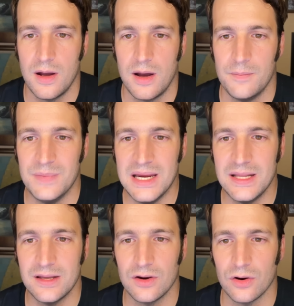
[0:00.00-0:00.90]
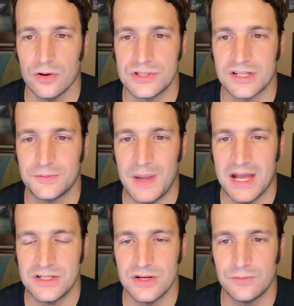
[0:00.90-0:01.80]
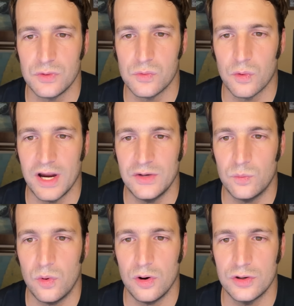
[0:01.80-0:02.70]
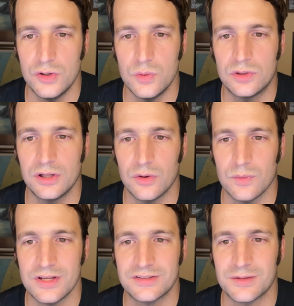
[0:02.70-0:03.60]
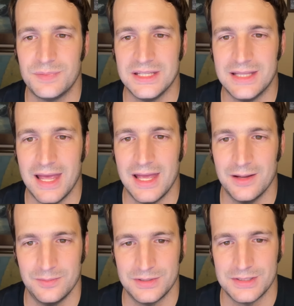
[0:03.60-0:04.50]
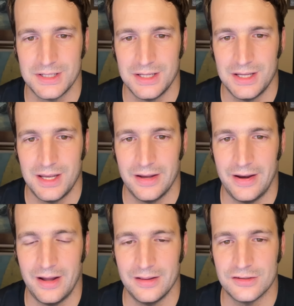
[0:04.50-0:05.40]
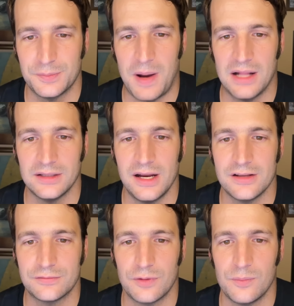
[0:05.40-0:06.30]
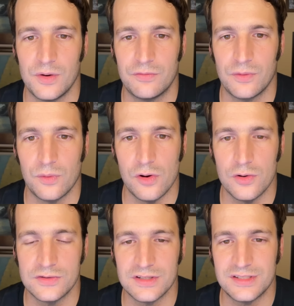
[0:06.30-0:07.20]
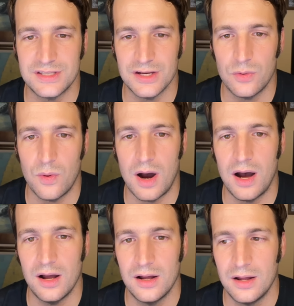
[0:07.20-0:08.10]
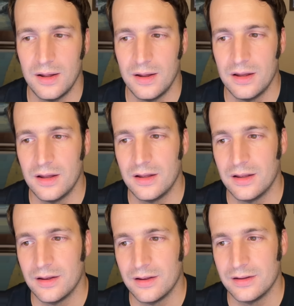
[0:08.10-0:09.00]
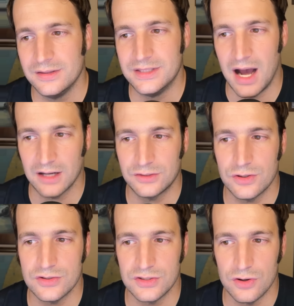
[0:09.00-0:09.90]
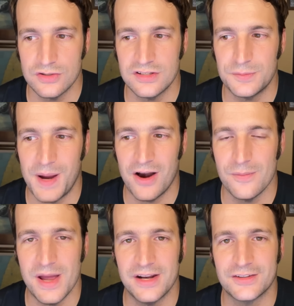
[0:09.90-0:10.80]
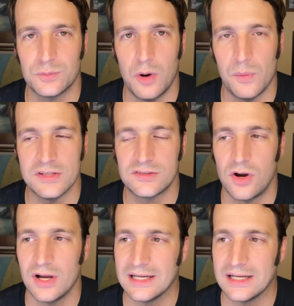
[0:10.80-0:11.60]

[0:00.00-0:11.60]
Media urge expansion of Ukraine war, nuclear risk be damned. The spotlight is from Feroz Sidhwa. Doctors, nurses, paramedics, what we saw in